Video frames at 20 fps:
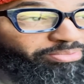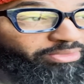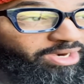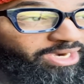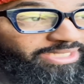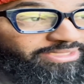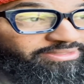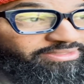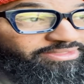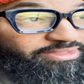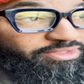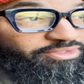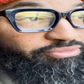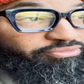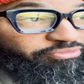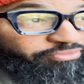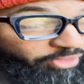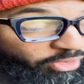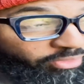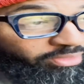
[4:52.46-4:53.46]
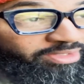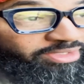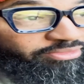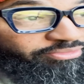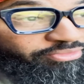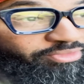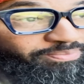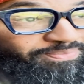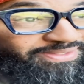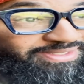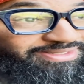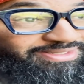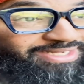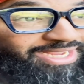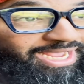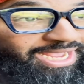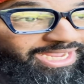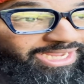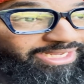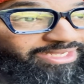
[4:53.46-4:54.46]
prizes falling from the
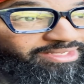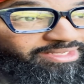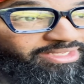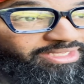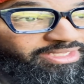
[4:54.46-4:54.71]
sky.